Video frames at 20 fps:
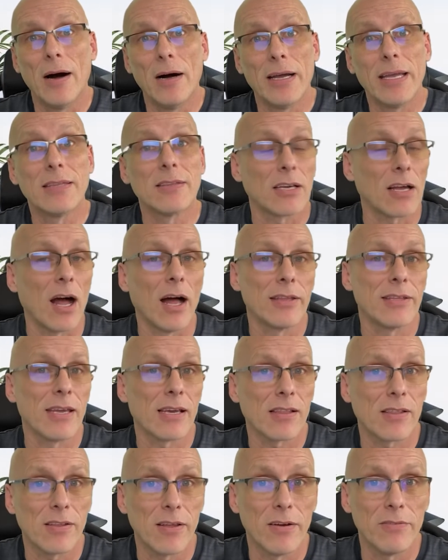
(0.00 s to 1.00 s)
in the
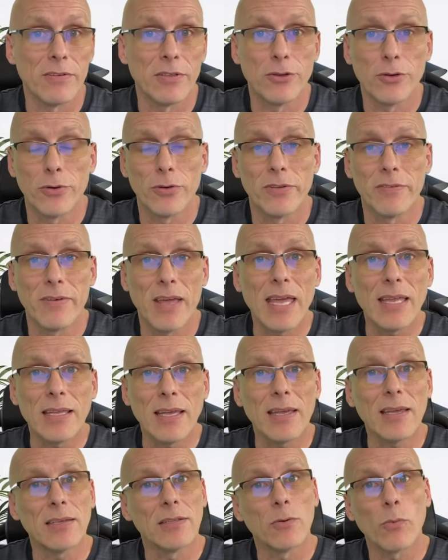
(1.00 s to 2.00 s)
context of intuitive
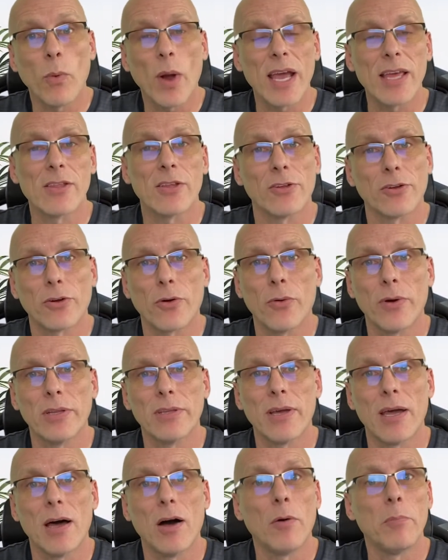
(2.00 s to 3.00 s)
eating and in ways that are going
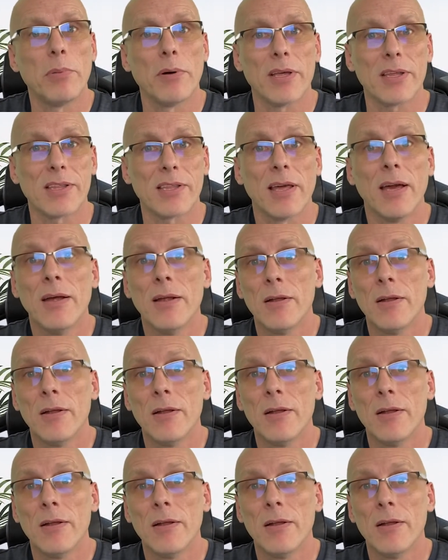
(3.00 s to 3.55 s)
to help us